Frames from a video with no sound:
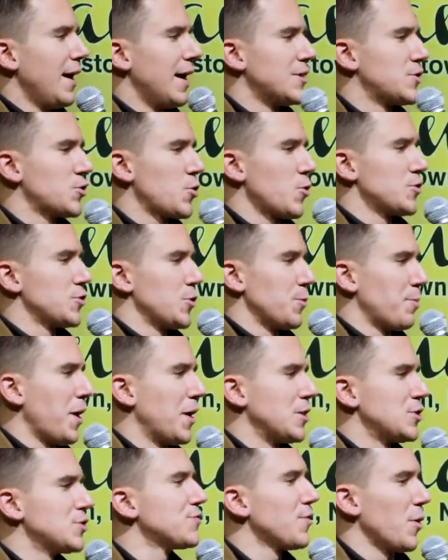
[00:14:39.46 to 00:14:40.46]
it scores your
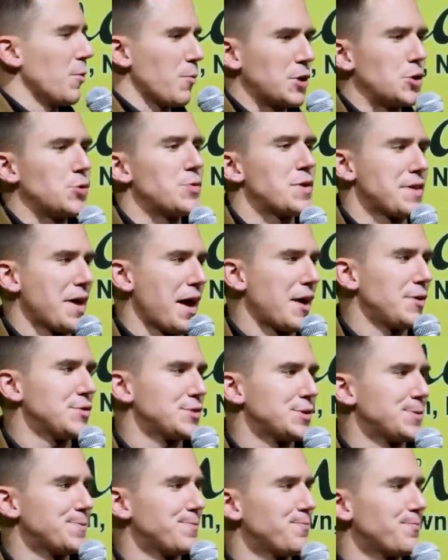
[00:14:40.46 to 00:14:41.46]
punch from 1 to
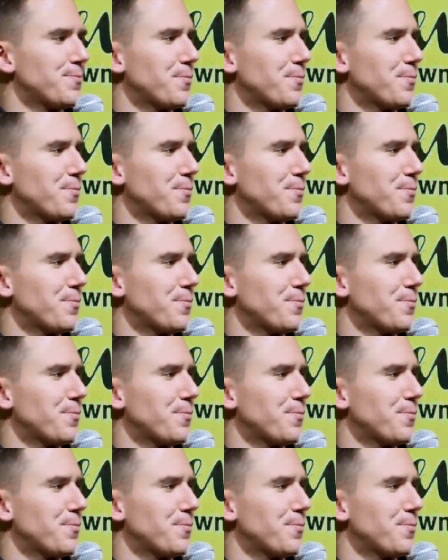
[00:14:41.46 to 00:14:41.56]
1,000,